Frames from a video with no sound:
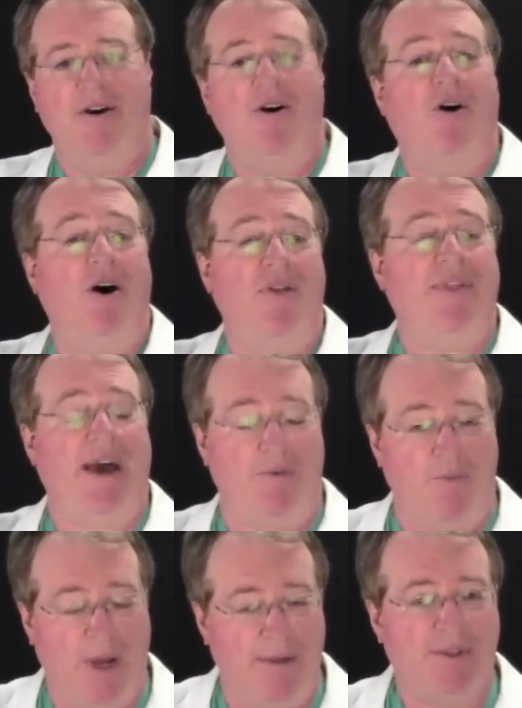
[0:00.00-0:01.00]
On that
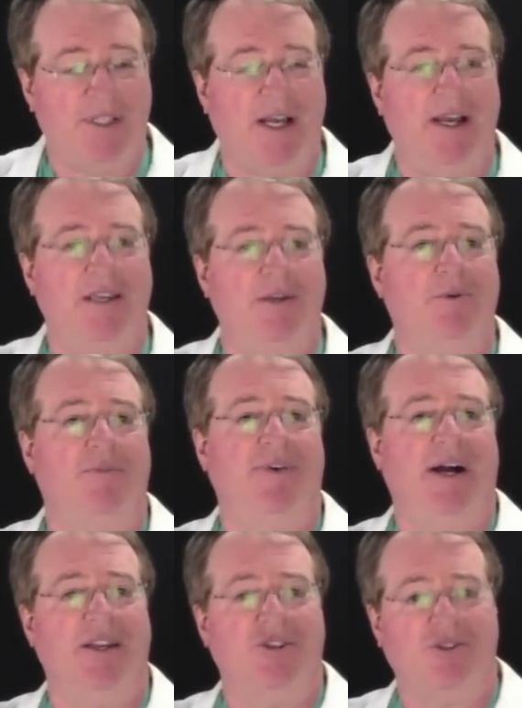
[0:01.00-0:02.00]
website, you will
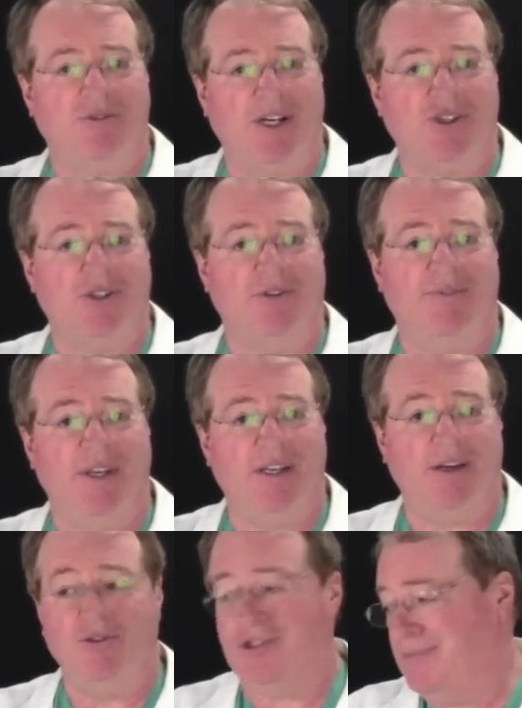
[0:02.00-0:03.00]
find instructional
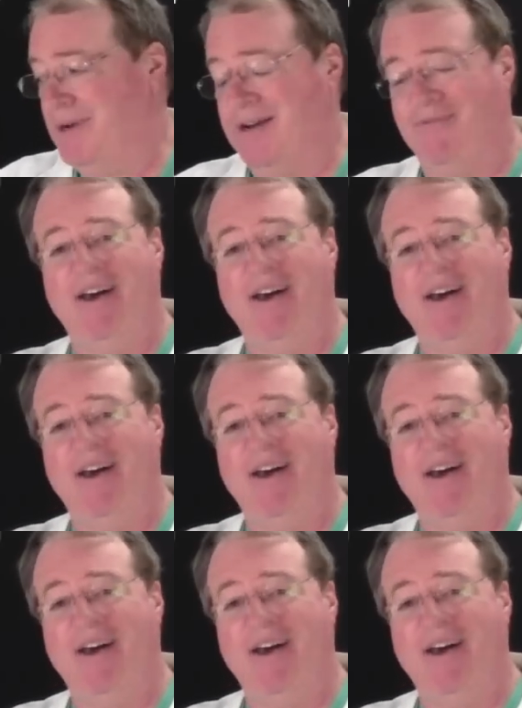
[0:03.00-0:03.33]
videos. You might have